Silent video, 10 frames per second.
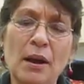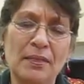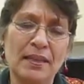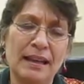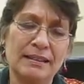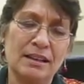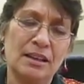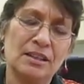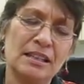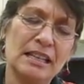want that
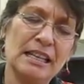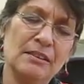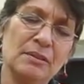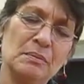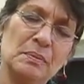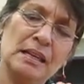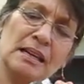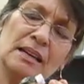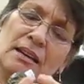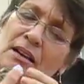to even
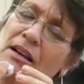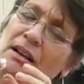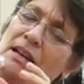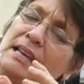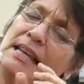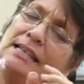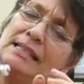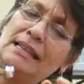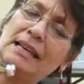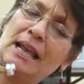be a
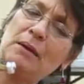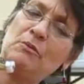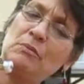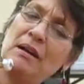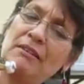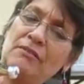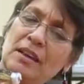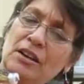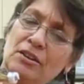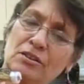guessing game with my
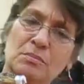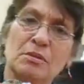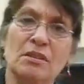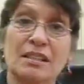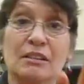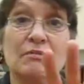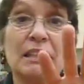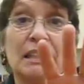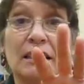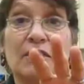fingers, because I
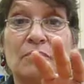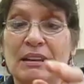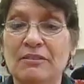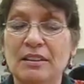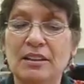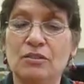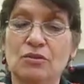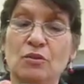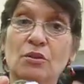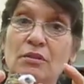really love my
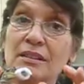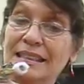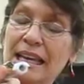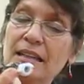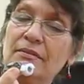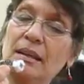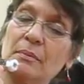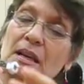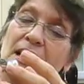fingers, all 10 of them.